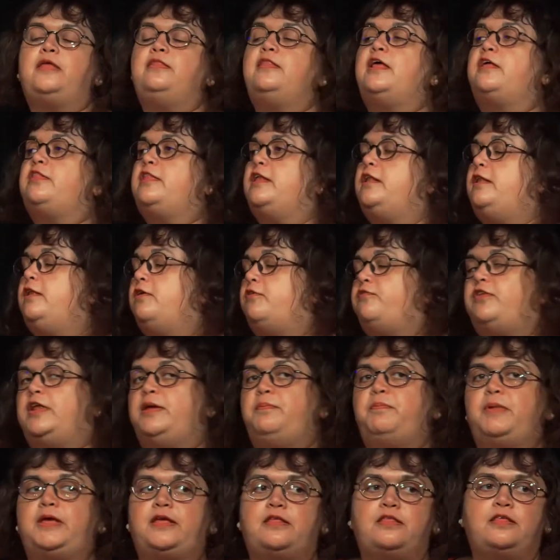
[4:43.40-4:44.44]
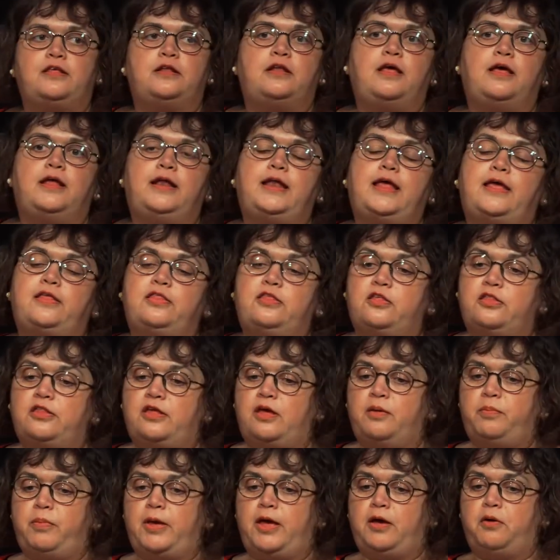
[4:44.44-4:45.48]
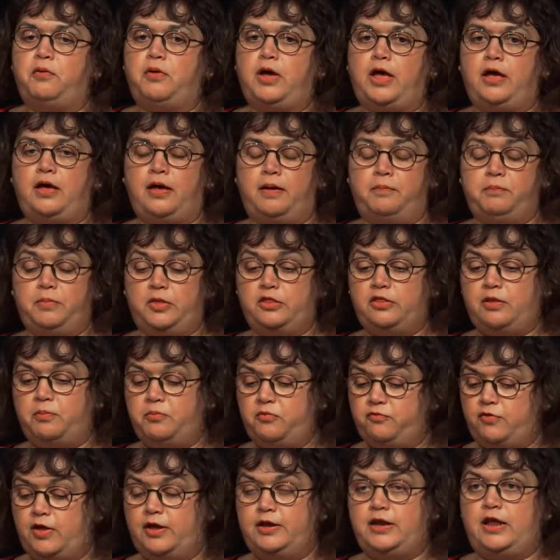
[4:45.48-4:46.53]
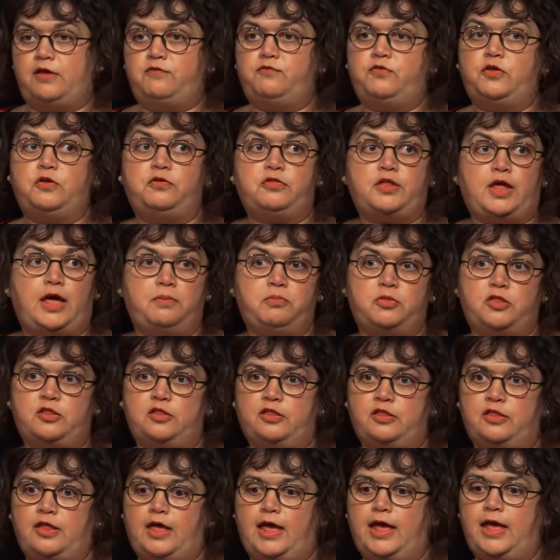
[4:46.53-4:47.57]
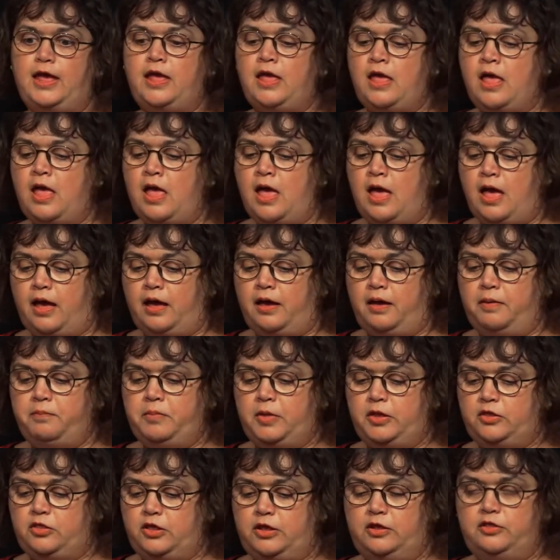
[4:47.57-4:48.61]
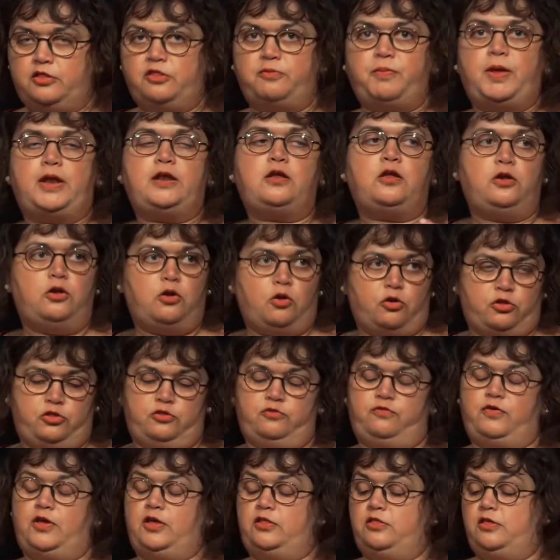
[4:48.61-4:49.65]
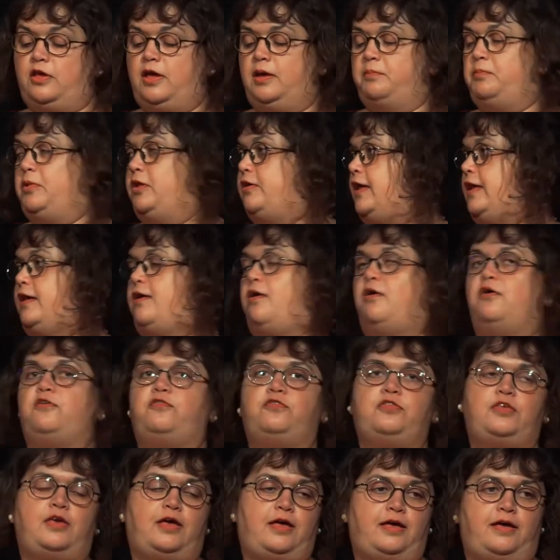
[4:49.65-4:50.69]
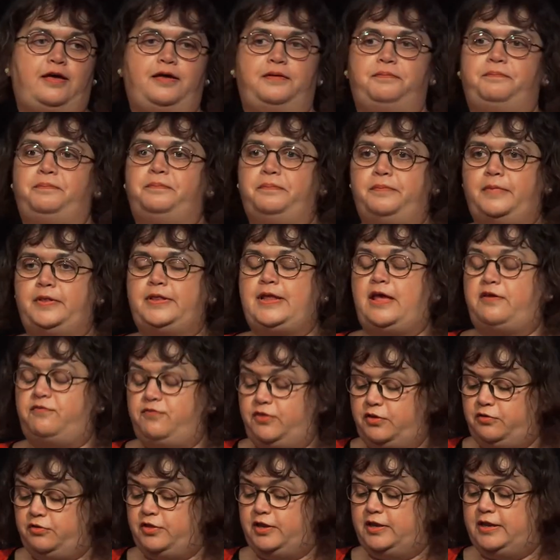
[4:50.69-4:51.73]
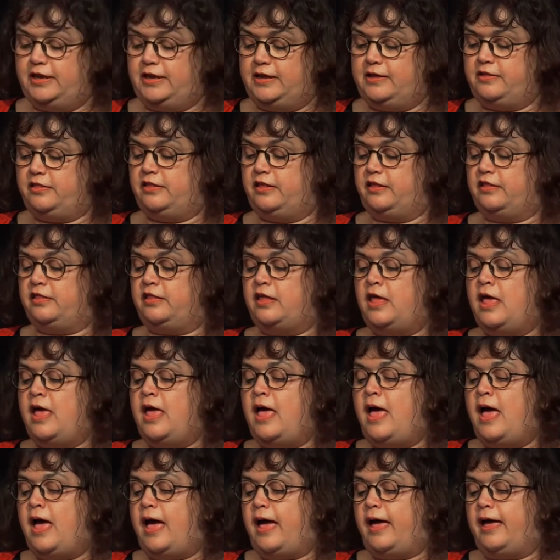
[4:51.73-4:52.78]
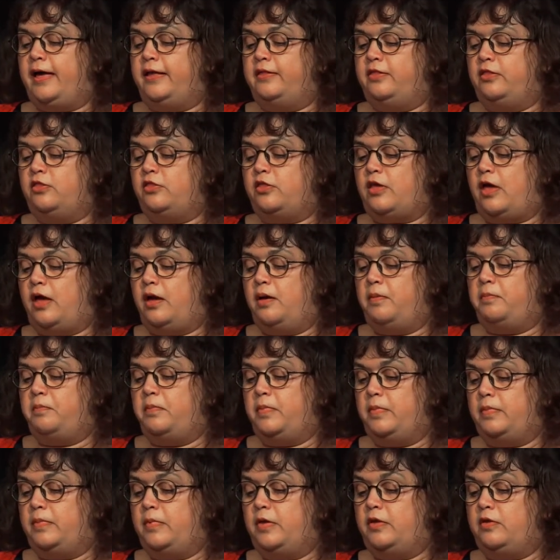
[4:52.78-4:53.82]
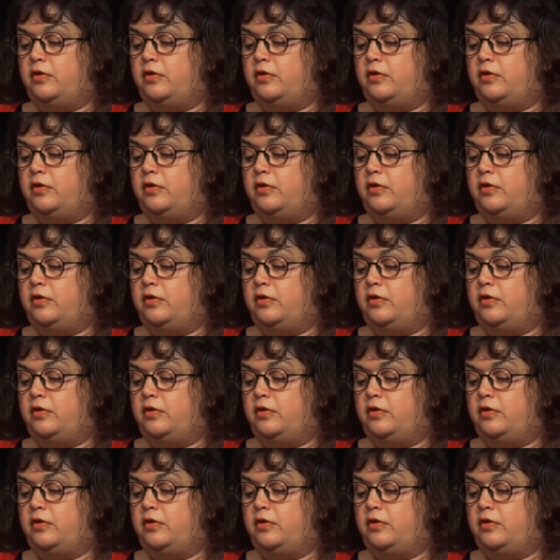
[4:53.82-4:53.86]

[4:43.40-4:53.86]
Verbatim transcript: and there's a lovely bit in her letters about um, some of her nephews came to stay. Um, she spent a lot of her time looking after her nephews and nieces. And um,